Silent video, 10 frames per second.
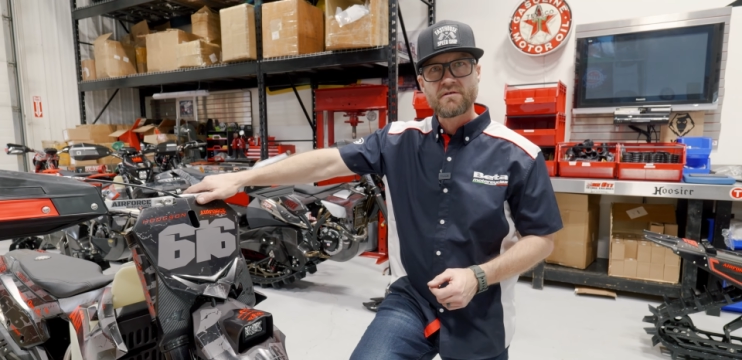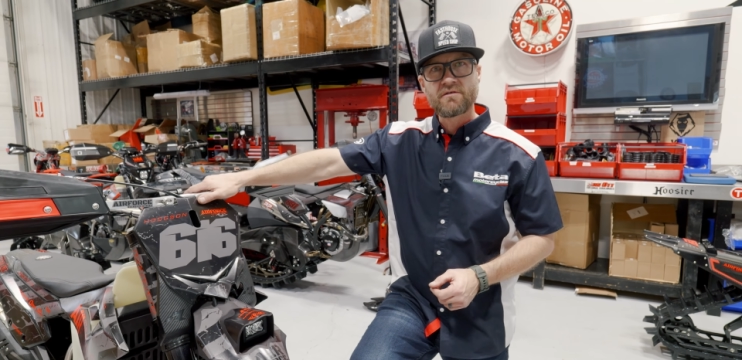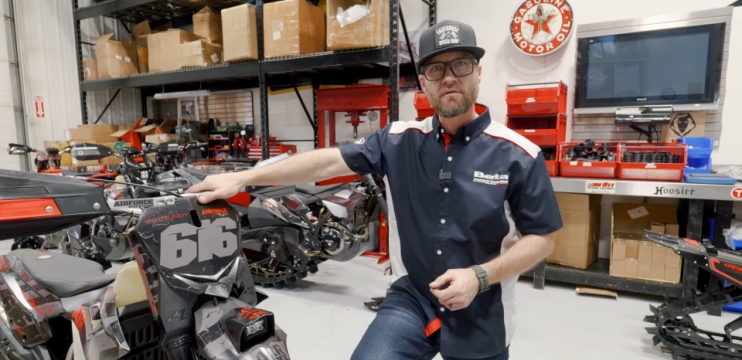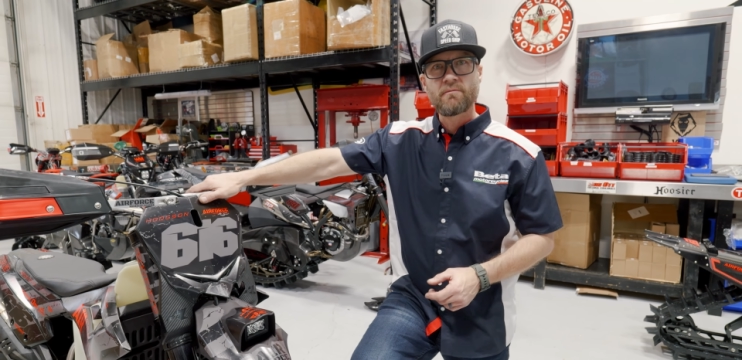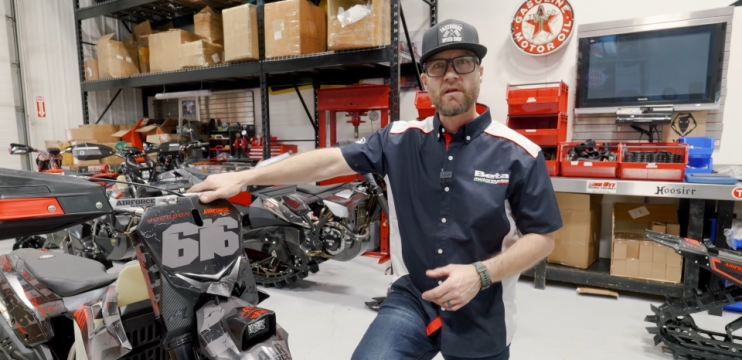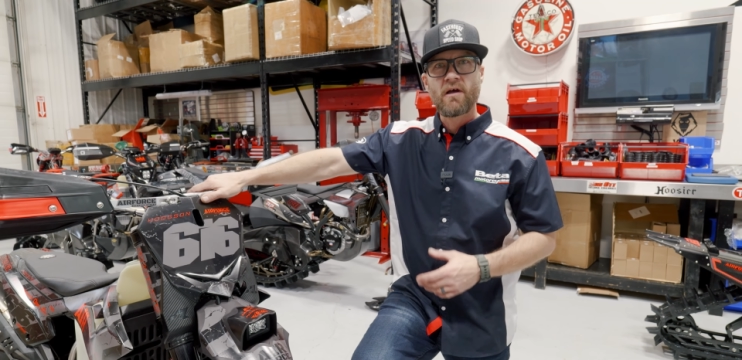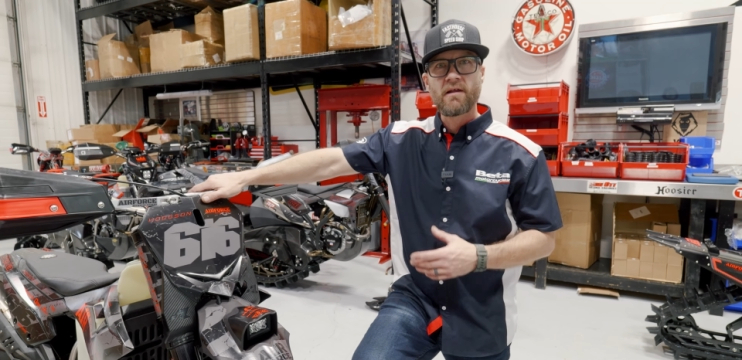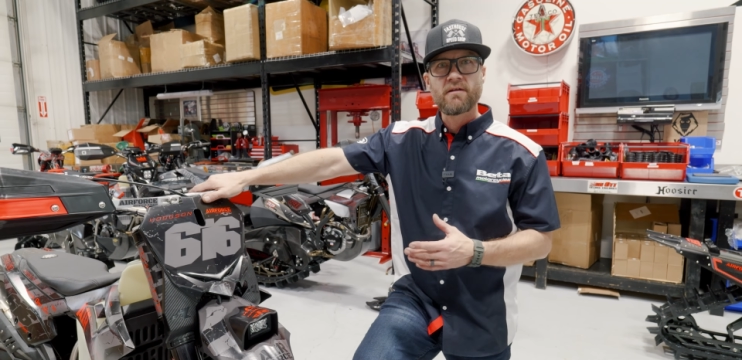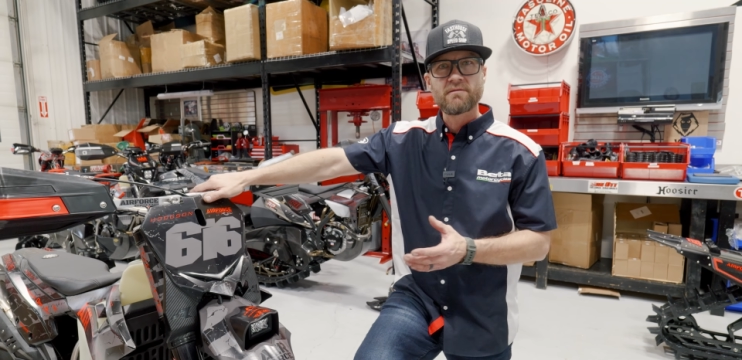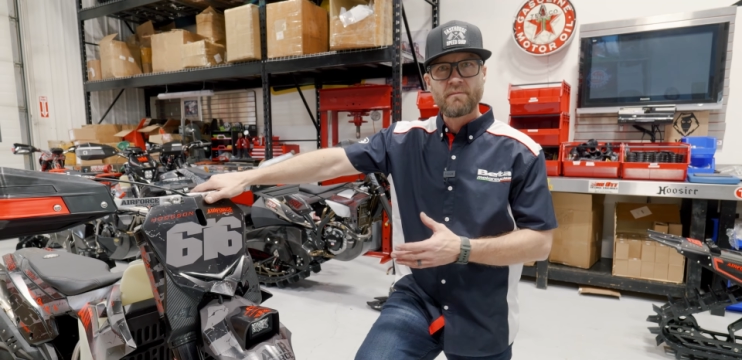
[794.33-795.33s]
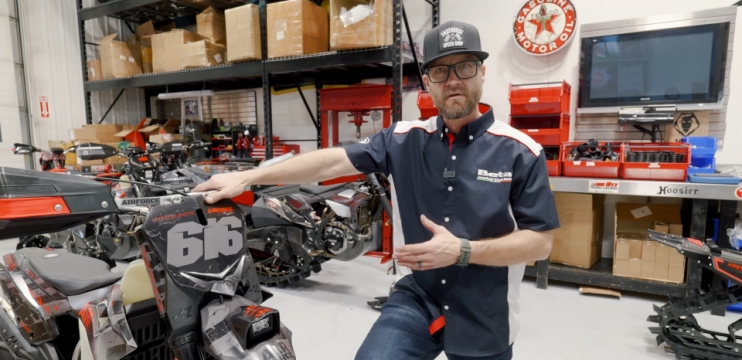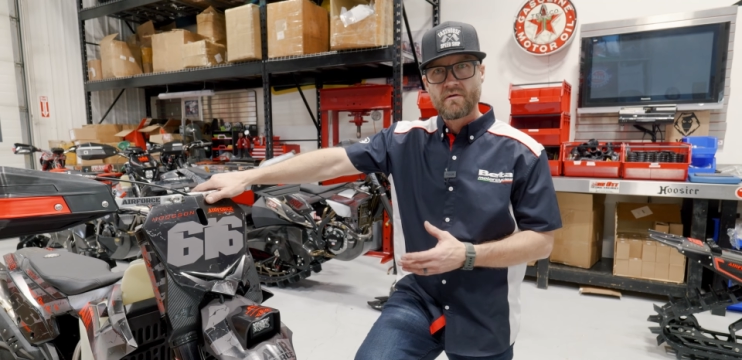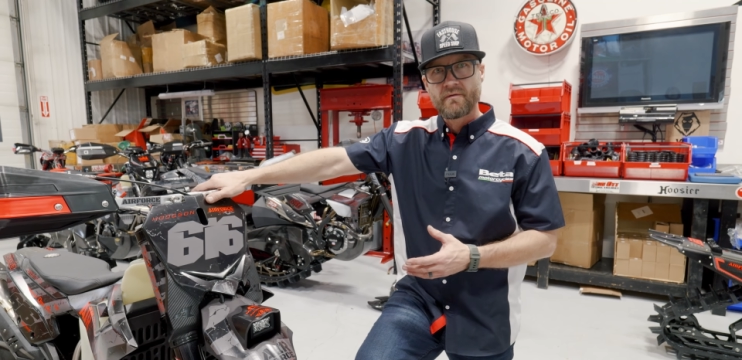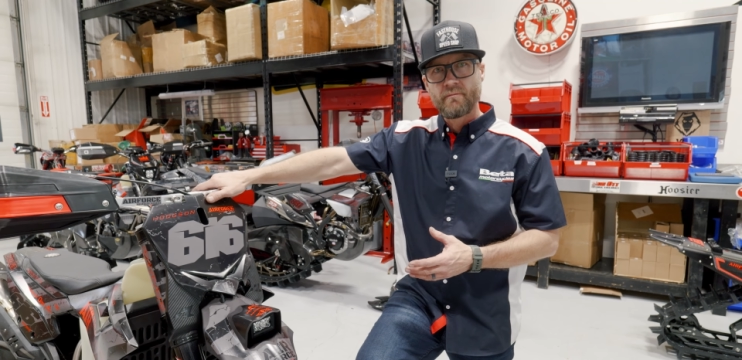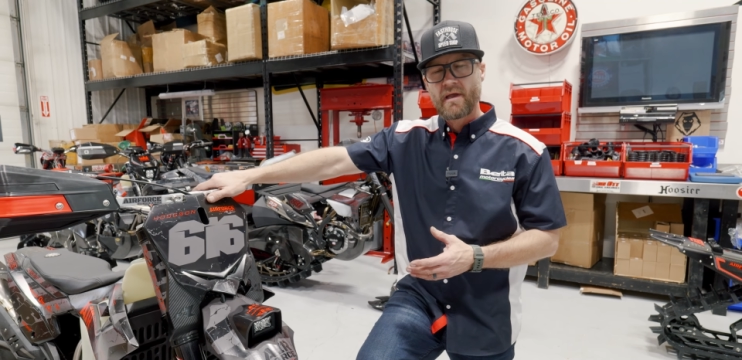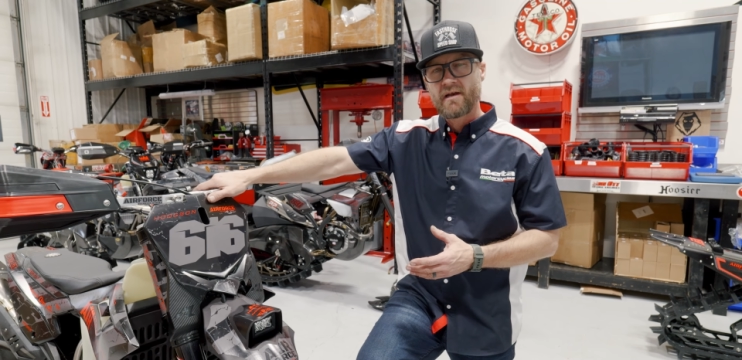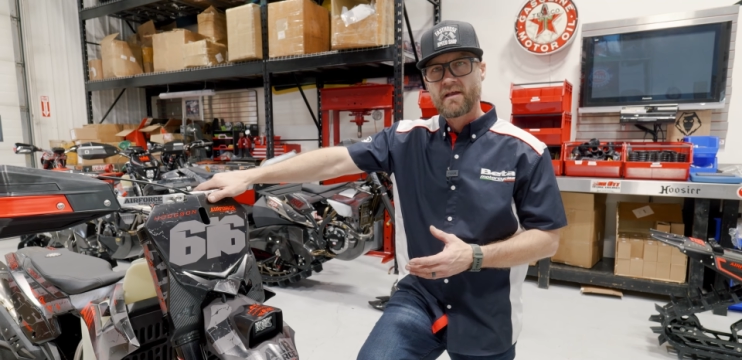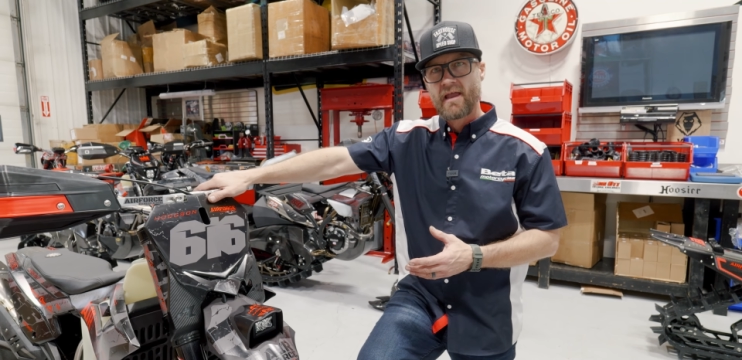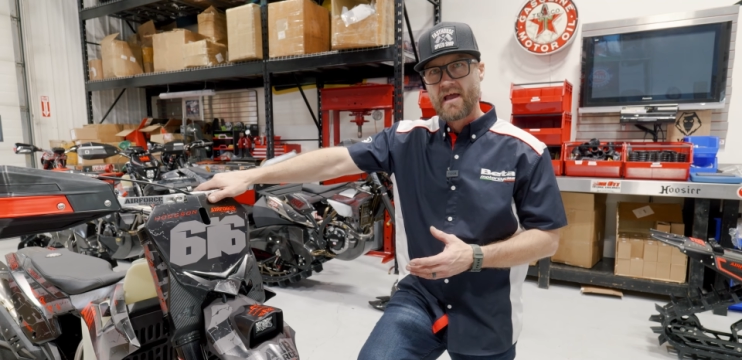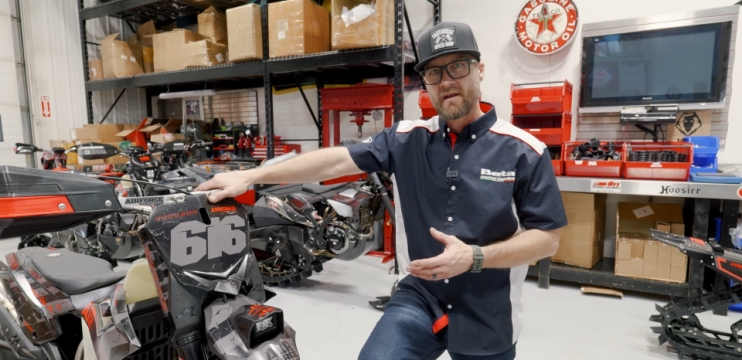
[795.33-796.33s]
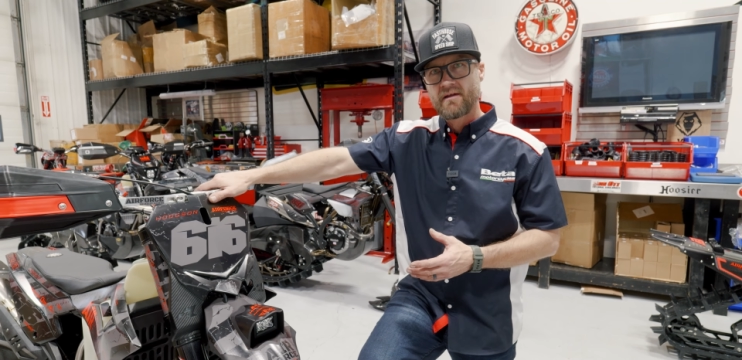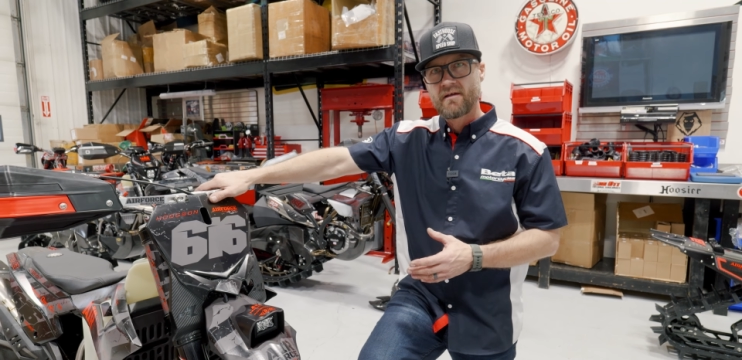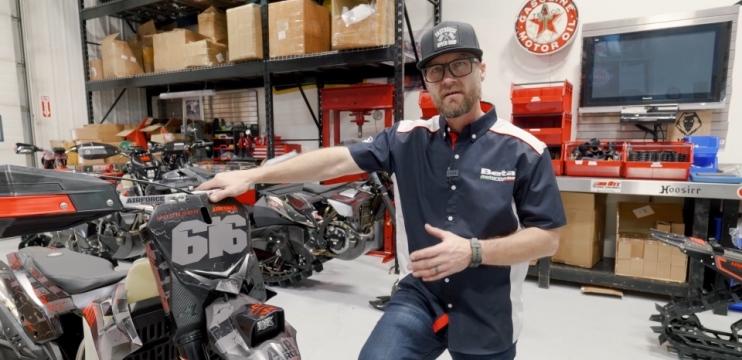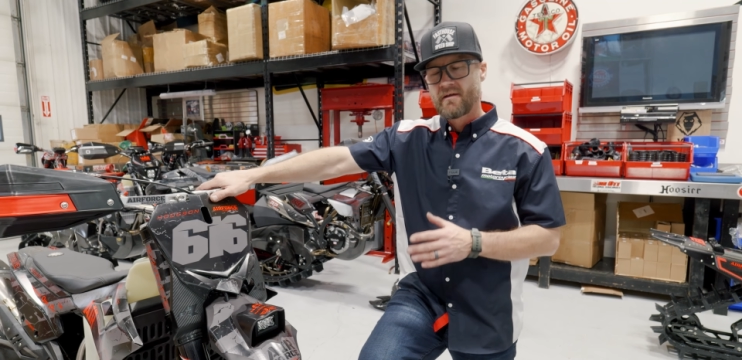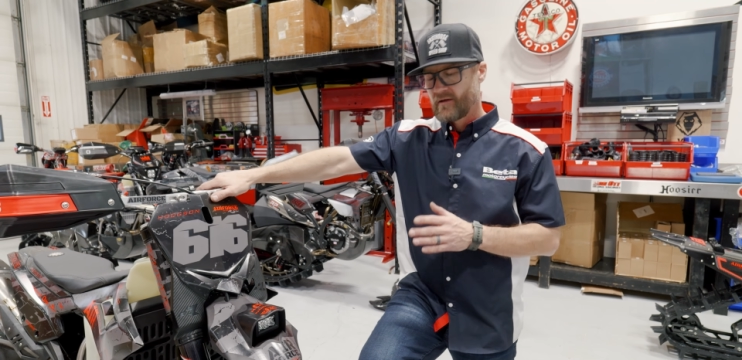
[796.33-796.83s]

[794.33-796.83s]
you stood behind this build, Beta Canada,